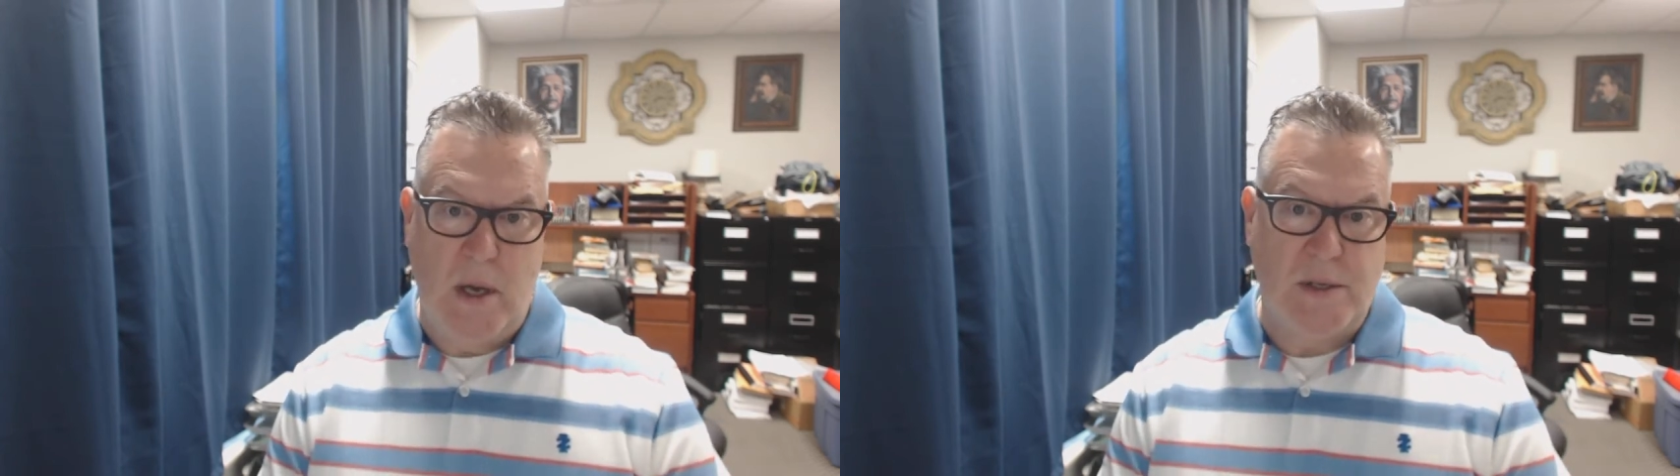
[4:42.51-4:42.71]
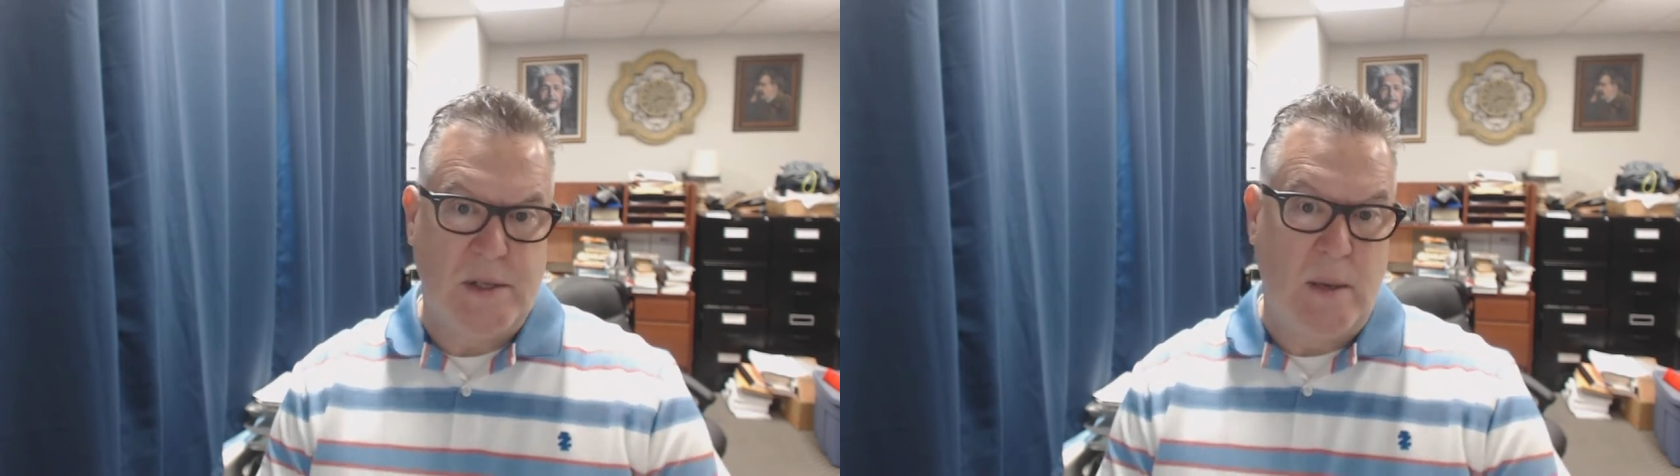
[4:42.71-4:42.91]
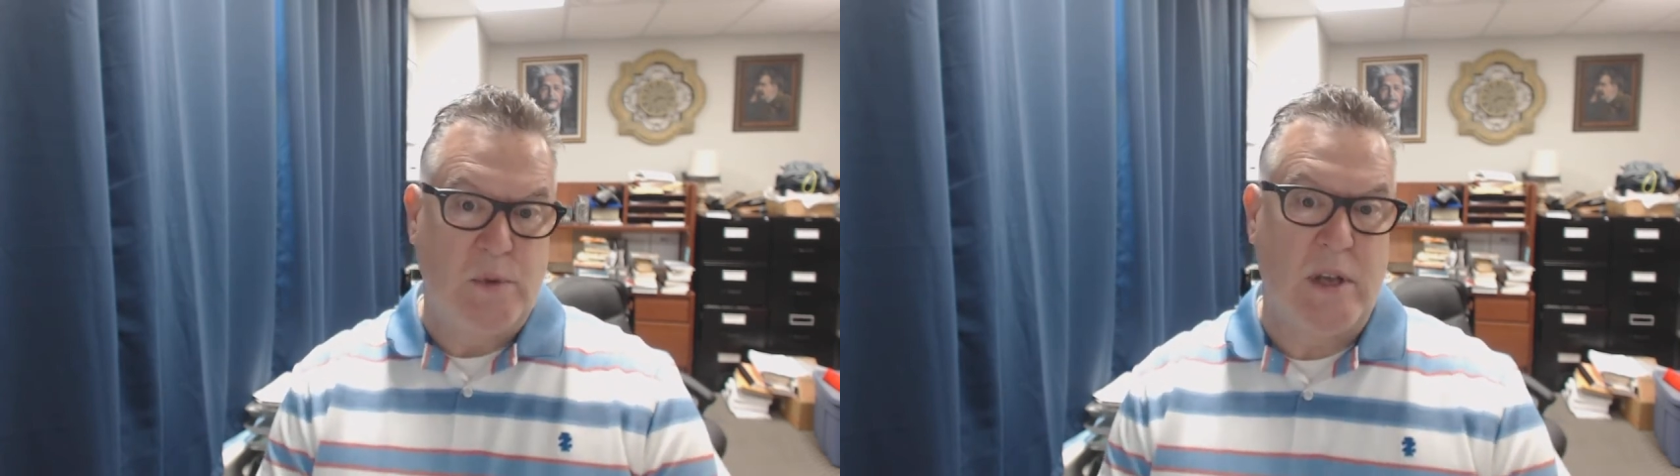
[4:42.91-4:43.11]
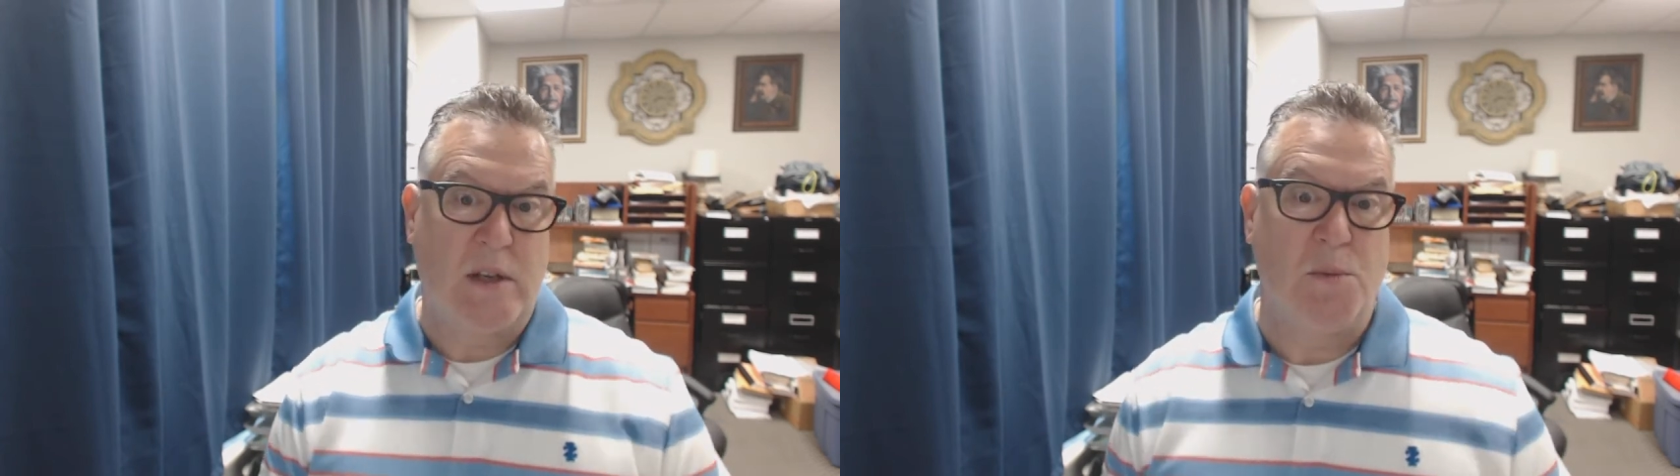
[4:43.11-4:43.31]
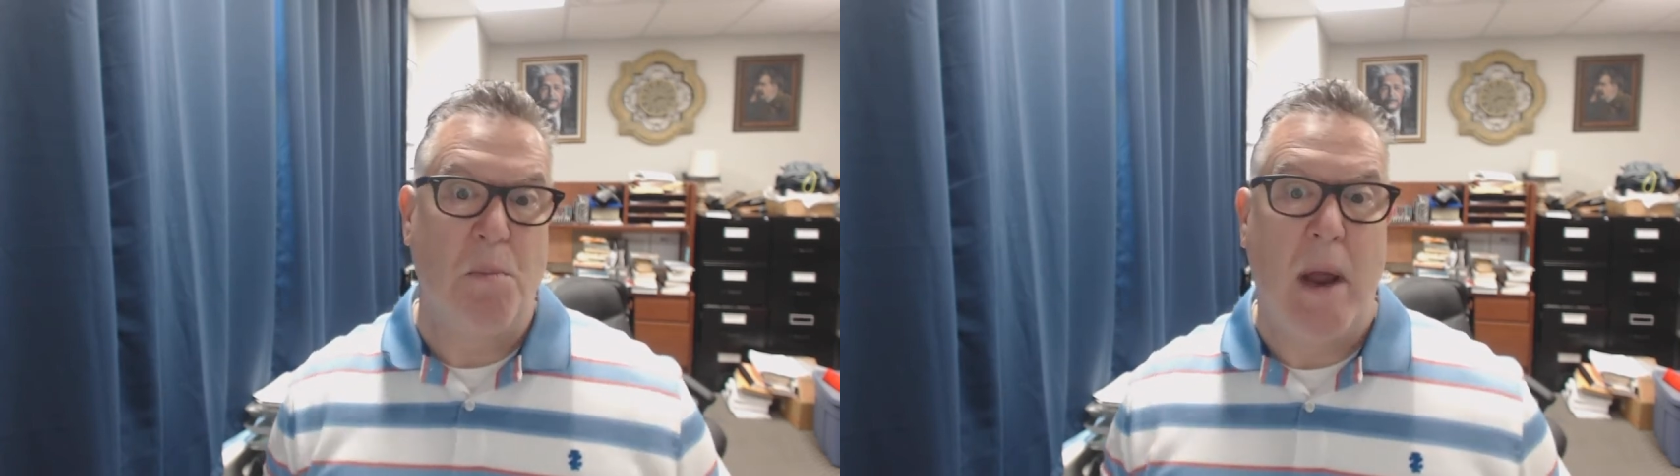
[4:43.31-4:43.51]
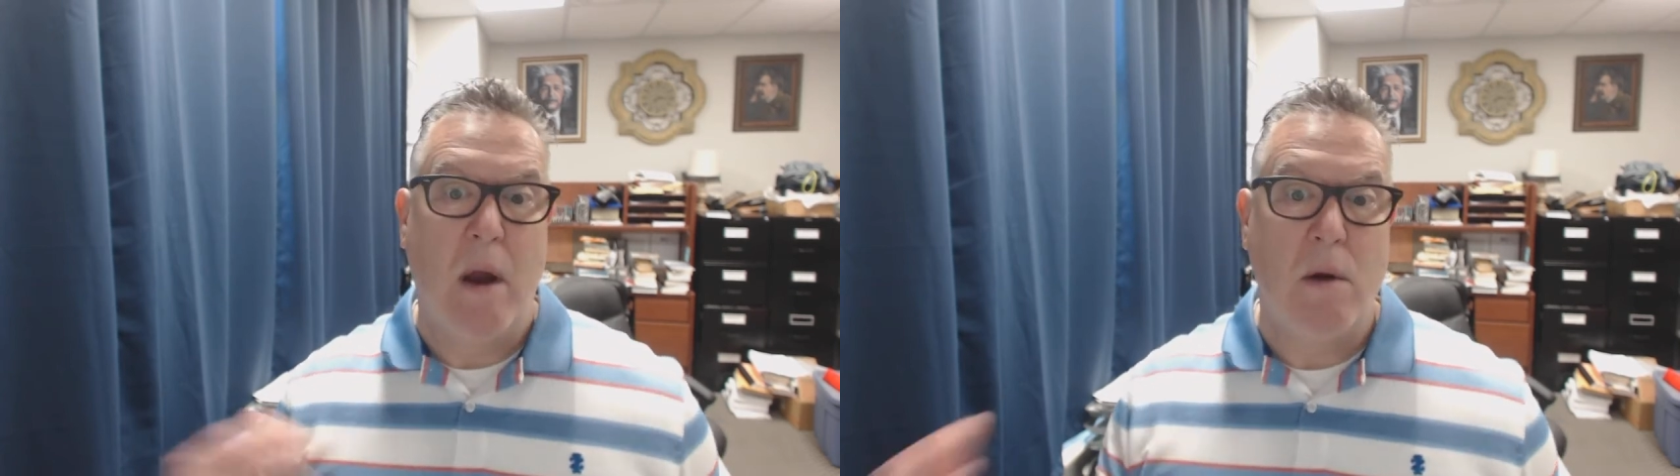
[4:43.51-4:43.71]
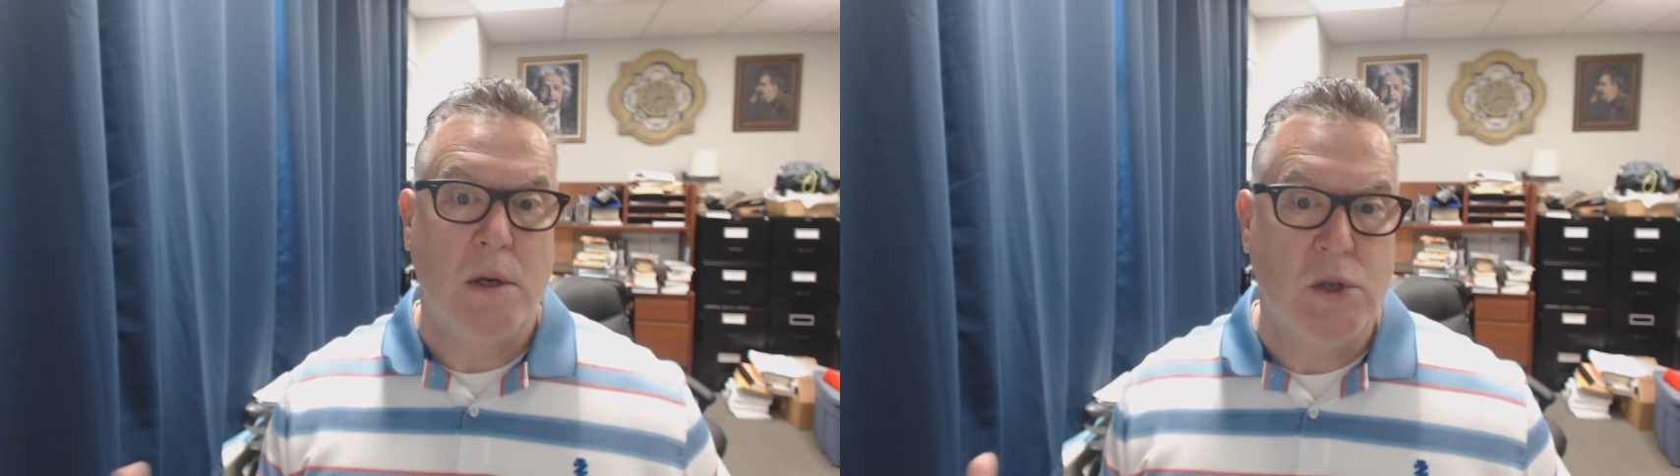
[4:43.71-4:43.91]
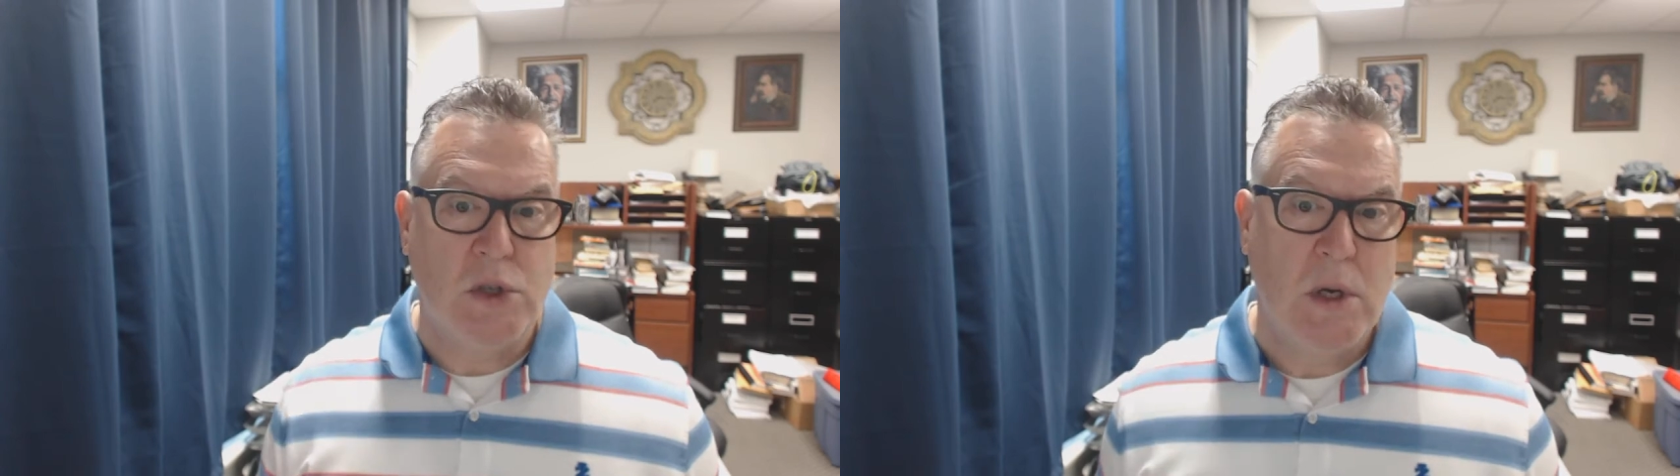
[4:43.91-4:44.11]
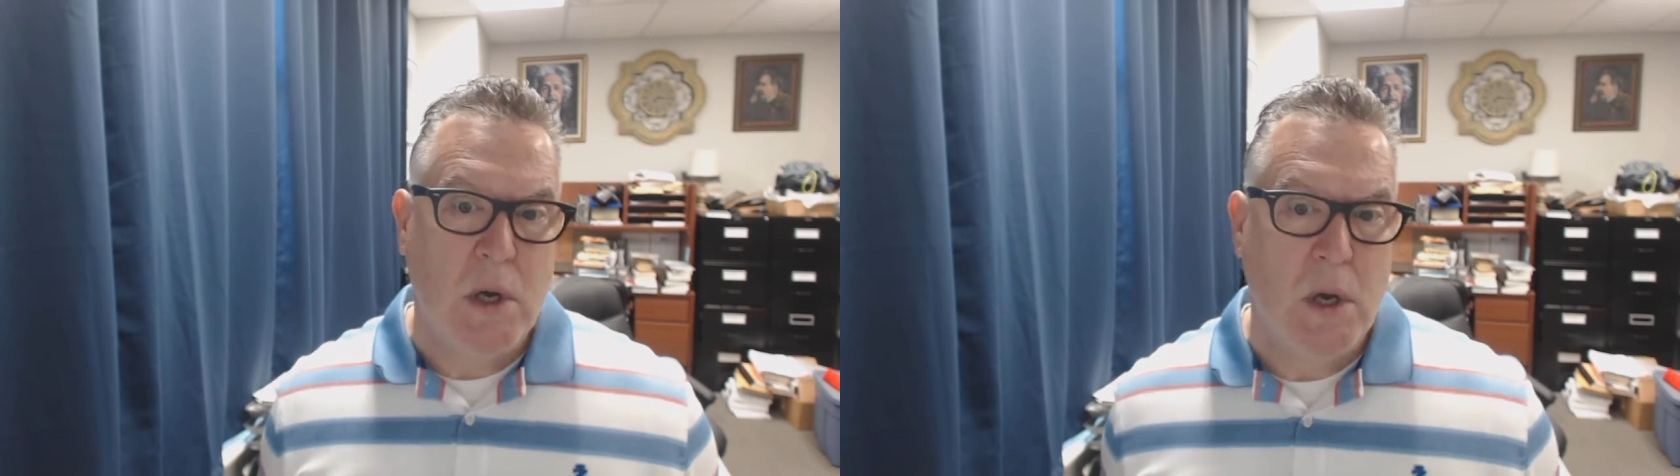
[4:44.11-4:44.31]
same-sex marriage,